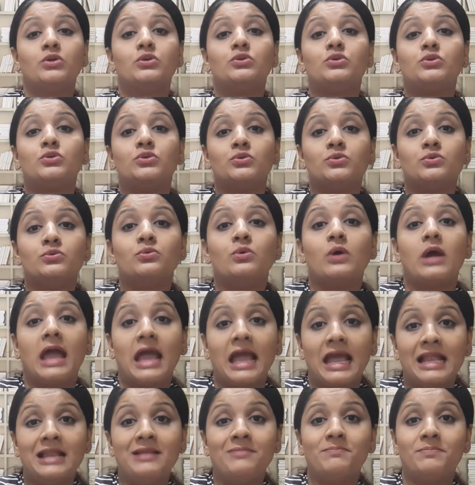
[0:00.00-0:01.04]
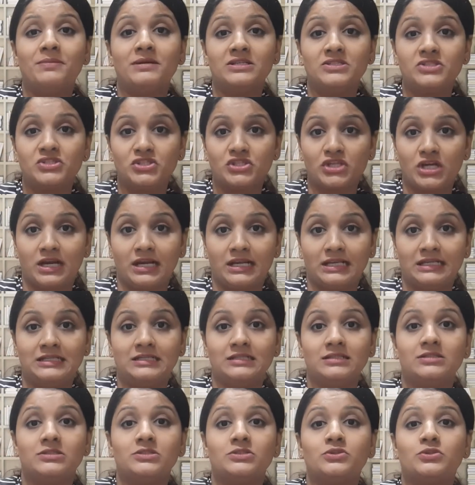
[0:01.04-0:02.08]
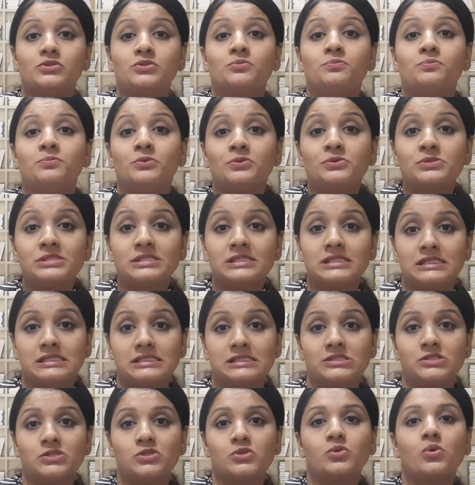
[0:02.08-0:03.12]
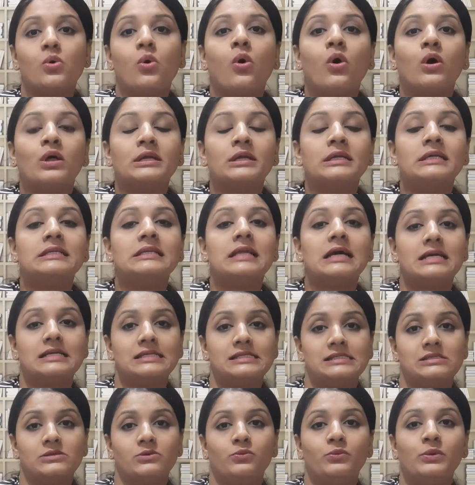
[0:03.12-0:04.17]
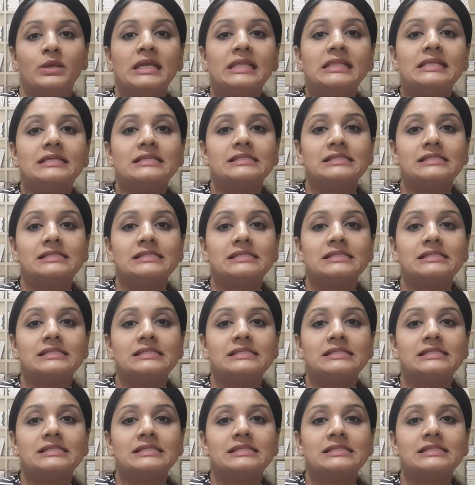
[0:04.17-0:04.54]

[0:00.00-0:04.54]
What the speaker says: to help a child to process, to organize various